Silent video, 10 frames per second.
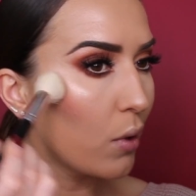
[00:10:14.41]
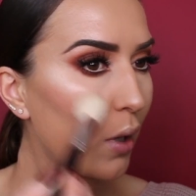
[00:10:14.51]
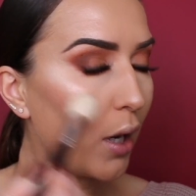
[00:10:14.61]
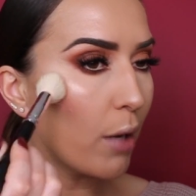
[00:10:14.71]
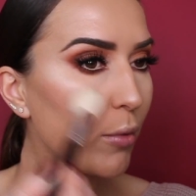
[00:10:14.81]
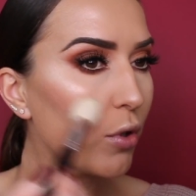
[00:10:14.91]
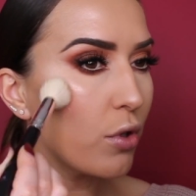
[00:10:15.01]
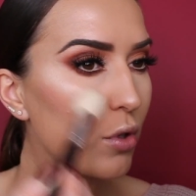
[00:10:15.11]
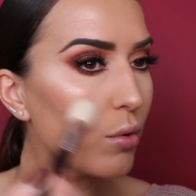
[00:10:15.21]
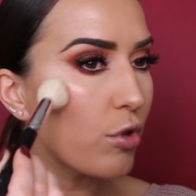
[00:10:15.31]
I'm a
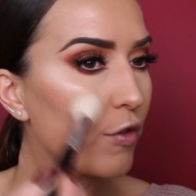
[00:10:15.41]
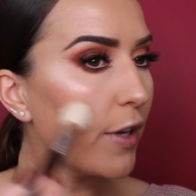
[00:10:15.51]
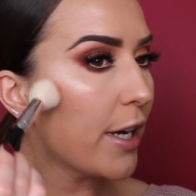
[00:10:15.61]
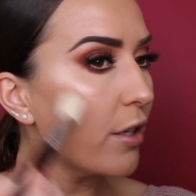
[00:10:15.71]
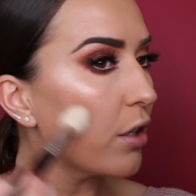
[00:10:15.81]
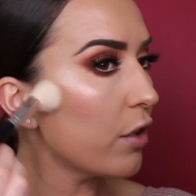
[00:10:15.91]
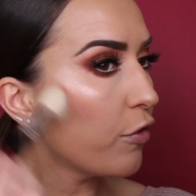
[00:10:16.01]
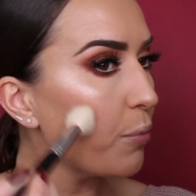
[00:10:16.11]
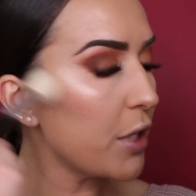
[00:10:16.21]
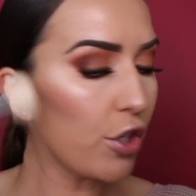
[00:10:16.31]
huge fan
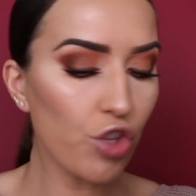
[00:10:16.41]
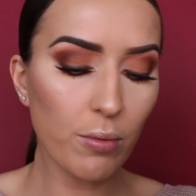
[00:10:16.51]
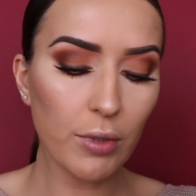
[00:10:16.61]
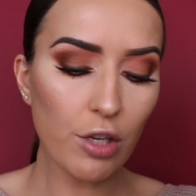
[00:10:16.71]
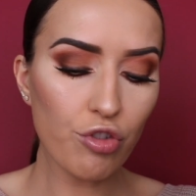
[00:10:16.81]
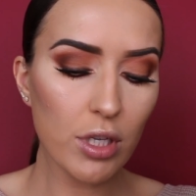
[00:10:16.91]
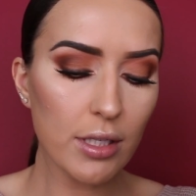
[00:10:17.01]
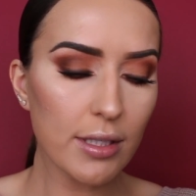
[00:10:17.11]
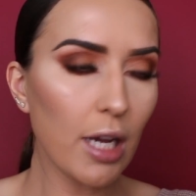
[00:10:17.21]
of peachy blushes.